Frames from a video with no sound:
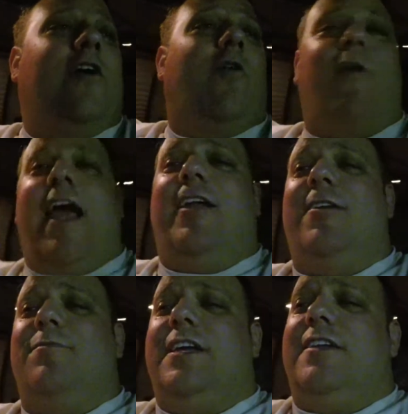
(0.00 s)

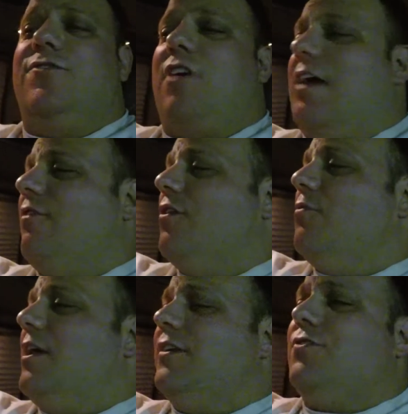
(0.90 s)
randomly to drive all the
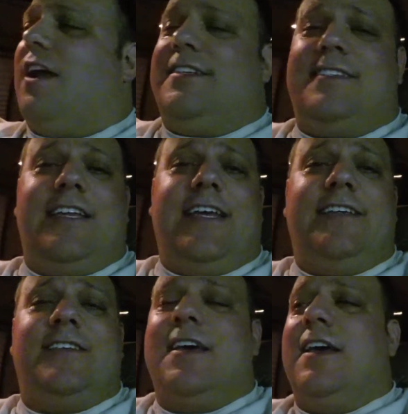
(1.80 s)
way to
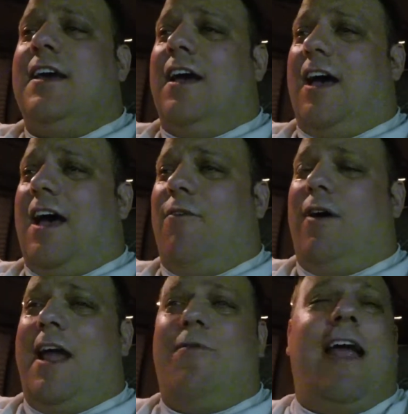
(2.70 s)
Tri-Cities when
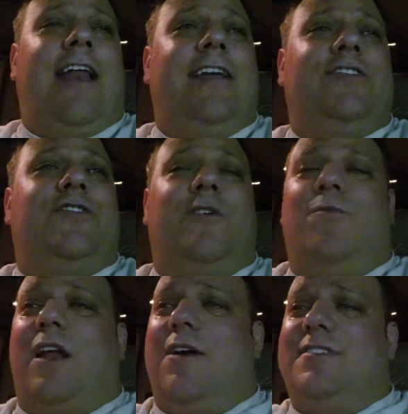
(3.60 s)
I ran into him
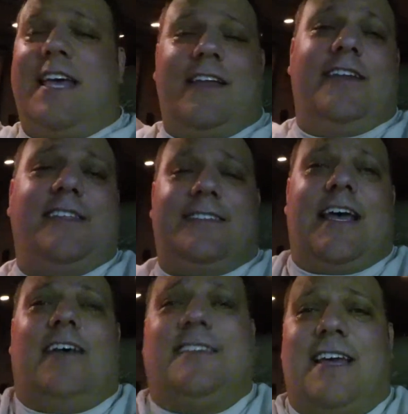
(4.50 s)
when I was heading to the
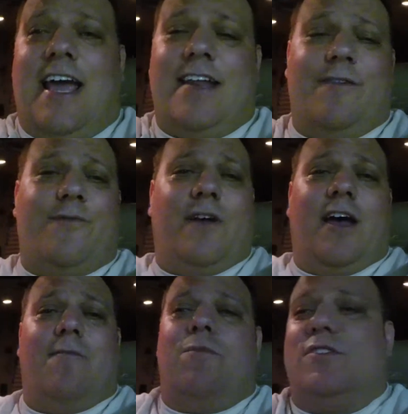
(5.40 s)
south side of
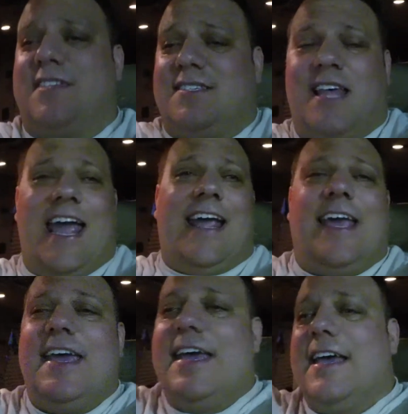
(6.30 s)
Moses Lake.
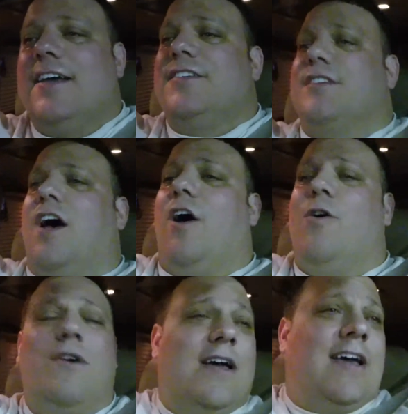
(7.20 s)

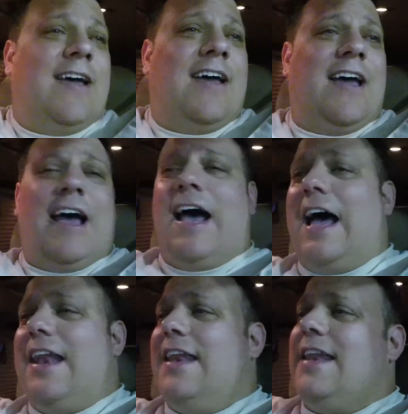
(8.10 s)
So
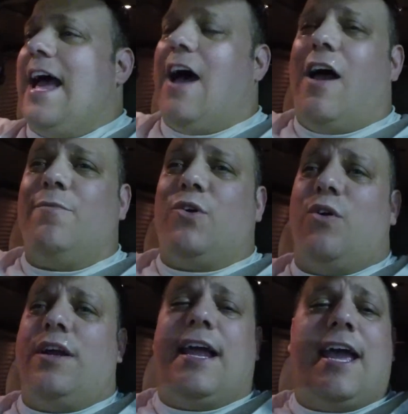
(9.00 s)
now I'm
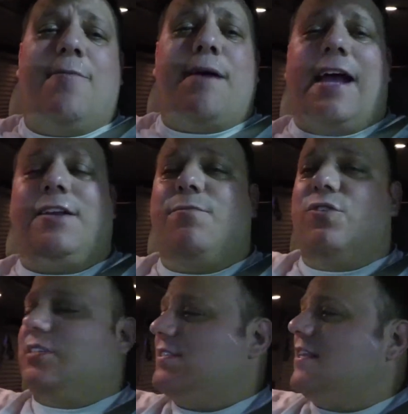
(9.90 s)
going to head back to
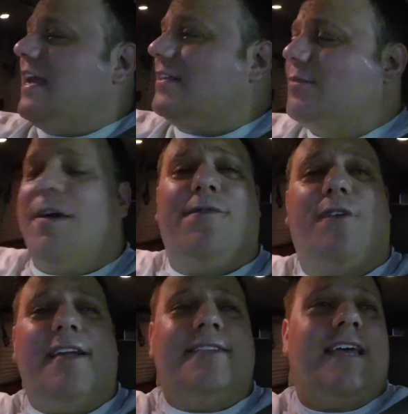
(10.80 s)
Moses Lake to my
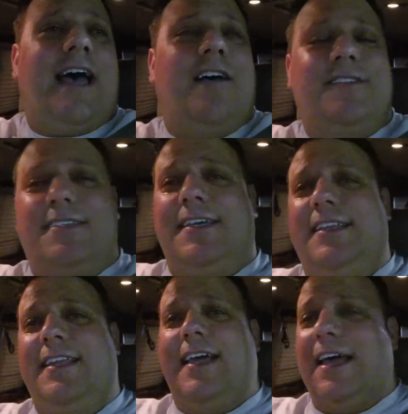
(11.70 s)
friend's house, and